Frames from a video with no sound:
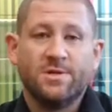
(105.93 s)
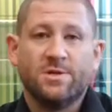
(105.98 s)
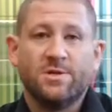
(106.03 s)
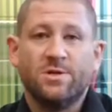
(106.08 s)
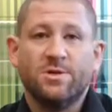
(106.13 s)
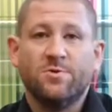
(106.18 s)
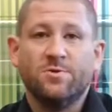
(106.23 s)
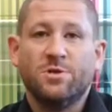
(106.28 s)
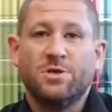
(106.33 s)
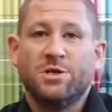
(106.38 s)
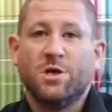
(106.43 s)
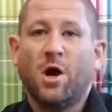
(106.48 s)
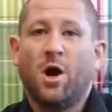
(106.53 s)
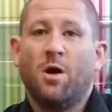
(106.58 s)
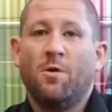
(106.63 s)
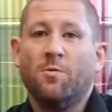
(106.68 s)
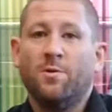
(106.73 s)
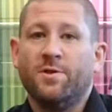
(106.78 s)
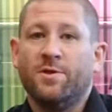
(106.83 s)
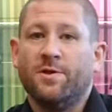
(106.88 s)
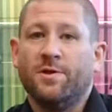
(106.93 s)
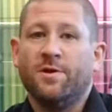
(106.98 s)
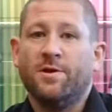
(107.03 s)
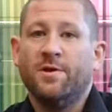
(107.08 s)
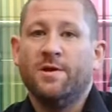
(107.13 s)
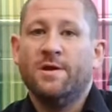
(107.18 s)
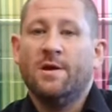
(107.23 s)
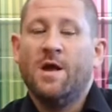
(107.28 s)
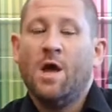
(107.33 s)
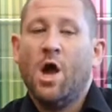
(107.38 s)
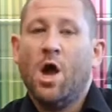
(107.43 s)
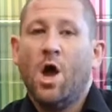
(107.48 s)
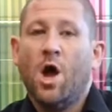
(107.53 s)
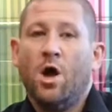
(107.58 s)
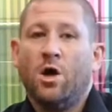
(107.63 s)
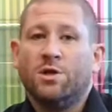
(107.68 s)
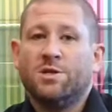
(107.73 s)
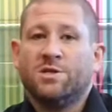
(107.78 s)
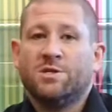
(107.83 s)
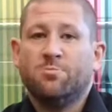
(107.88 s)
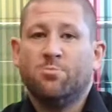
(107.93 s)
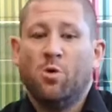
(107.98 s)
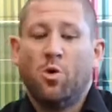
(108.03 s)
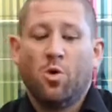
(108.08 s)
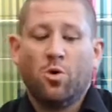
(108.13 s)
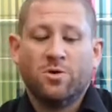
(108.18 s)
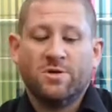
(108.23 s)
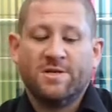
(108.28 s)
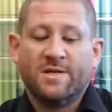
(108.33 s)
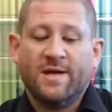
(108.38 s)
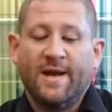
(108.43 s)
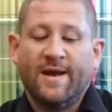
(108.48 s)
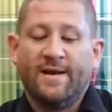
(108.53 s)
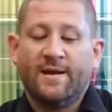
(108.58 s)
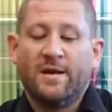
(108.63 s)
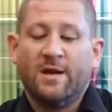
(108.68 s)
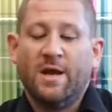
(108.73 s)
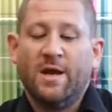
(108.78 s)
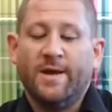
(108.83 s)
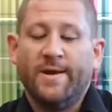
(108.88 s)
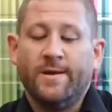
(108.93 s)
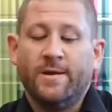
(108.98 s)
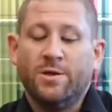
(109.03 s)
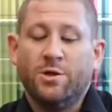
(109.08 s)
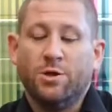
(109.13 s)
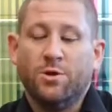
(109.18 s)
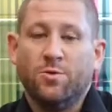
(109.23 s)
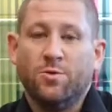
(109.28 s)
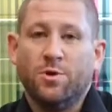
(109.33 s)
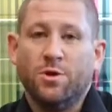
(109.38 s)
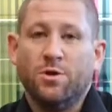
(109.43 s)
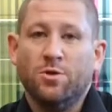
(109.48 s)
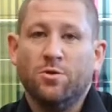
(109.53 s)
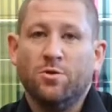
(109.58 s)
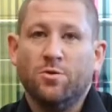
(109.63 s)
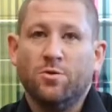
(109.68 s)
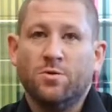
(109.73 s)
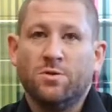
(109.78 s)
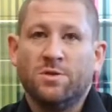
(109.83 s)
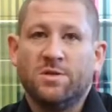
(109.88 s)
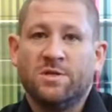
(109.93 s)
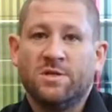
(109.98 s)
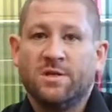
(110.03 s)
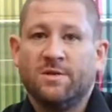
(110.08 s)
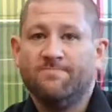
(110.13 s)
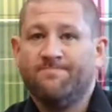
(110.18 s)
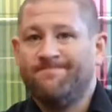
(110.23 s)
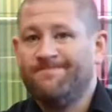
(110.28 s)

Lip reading: So you start with a small deck, and you use,